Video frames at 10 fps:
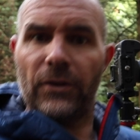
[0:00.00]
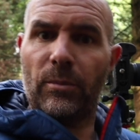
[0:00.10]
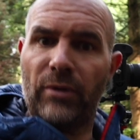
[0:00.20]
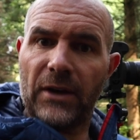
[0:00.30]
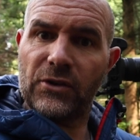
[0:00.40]
other
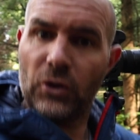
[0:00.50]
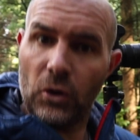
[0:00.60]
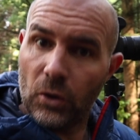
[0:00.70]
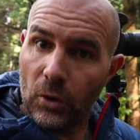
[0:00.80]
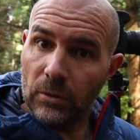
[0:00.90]
branch,
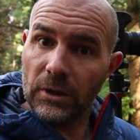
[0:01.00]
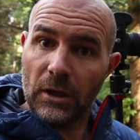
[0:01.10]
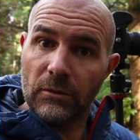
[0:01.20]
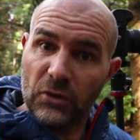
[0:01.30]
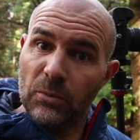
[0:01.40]
or you
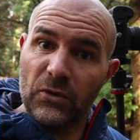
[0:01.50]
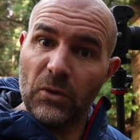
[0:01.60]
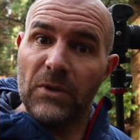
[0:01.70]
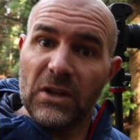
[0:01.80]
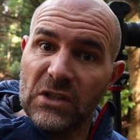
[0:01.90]
know,
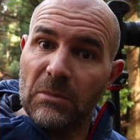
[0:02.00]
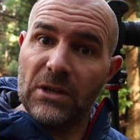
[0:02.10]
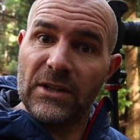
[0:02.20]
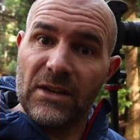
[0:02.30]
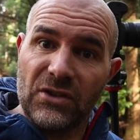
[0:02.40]
something similar
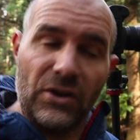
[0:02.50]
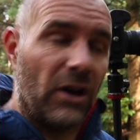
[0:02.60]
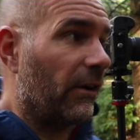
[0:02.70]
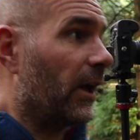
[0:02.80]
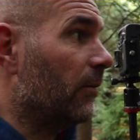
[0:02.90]
to that
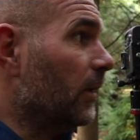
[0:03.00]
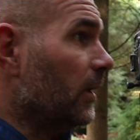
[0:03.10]
scenario.